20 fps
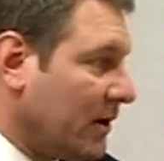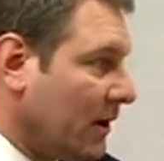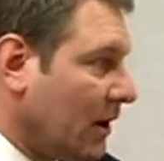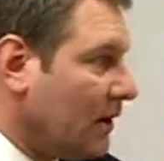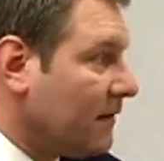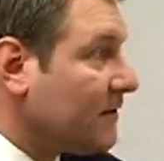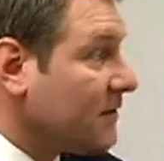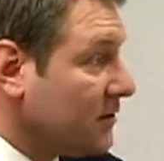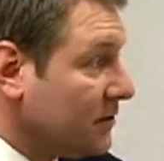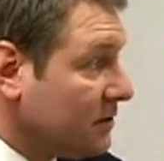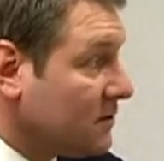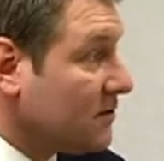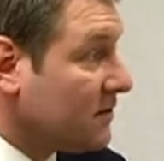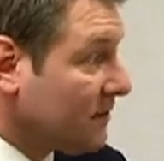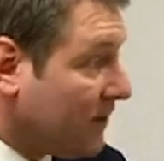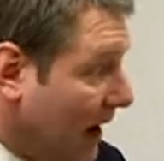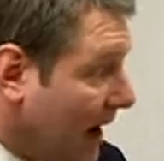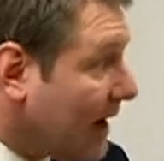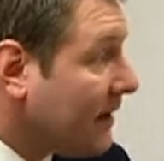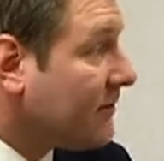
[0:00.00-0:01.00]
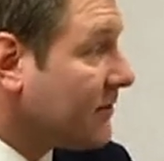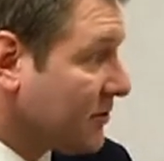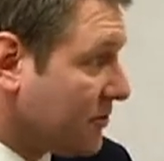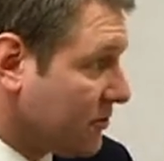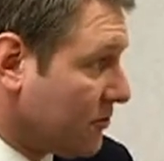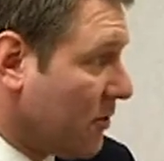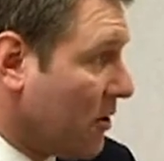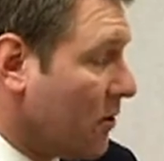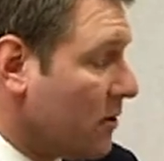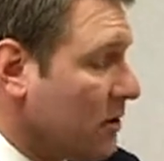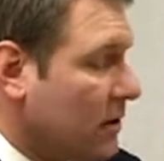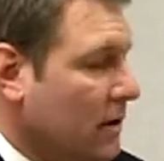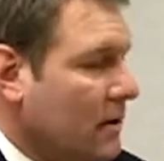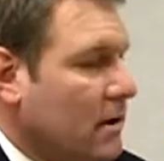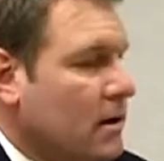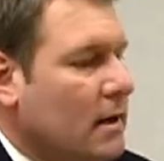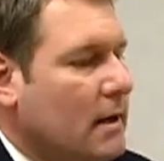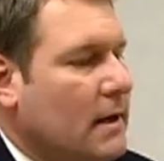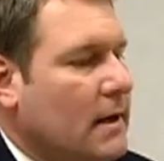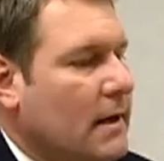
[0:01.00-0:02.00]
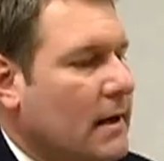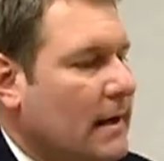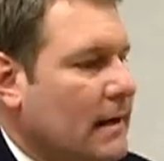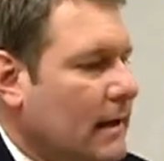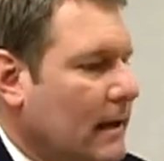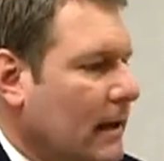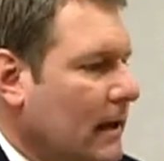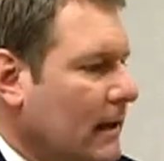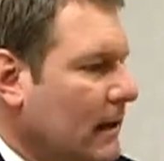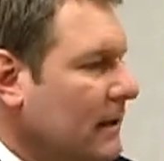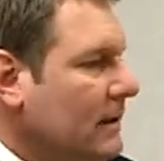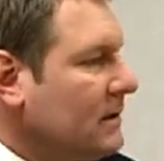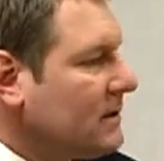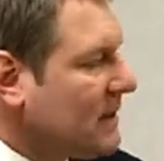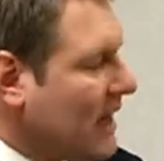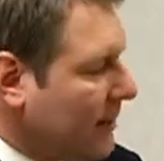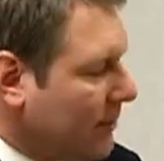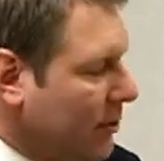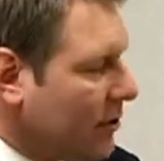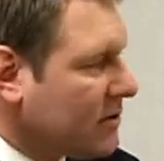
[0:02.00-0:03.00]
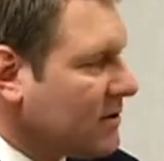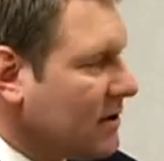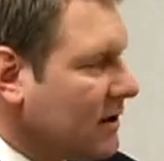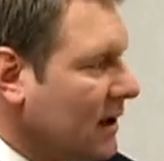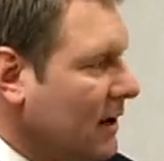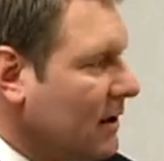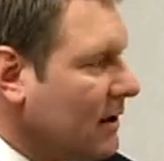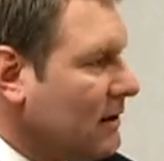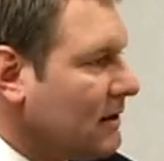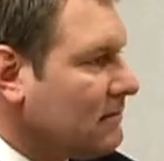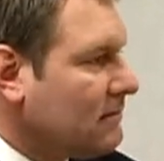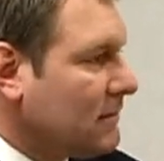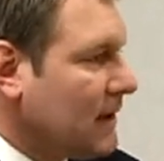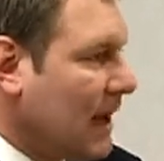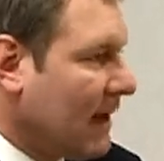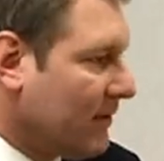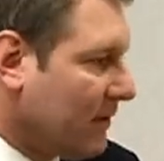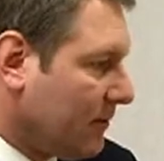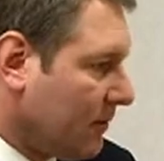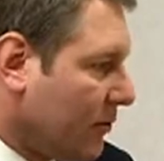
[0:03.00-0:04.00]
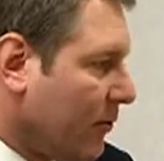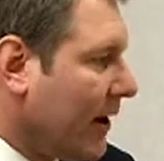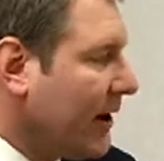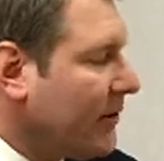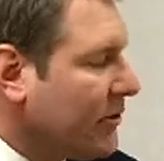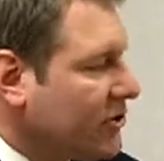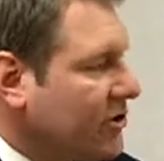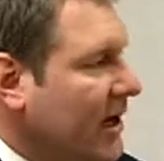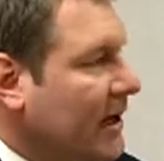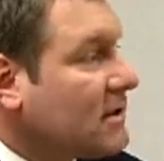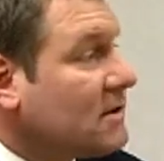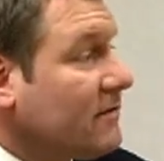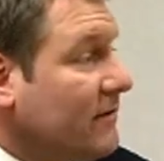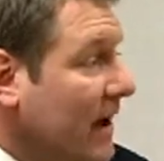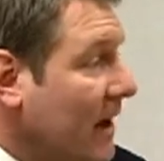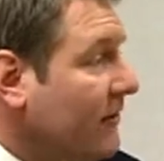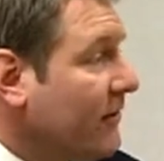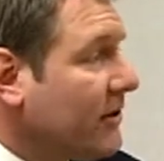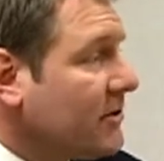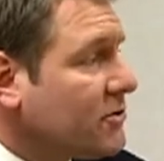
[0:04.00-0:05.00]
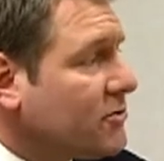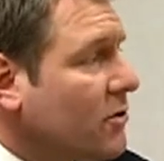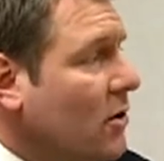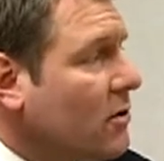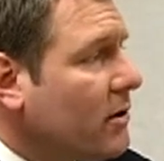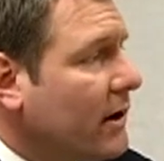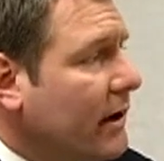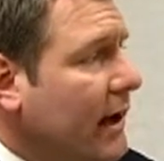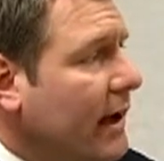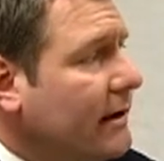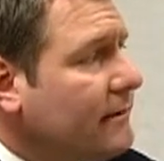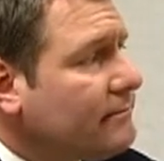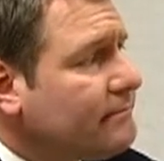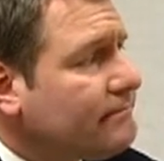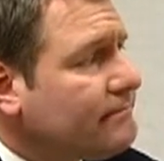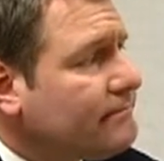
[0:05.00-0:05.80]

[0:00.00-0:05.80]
enough to survive a stroke, uh, does that person then have a greater chance of having a stroke again?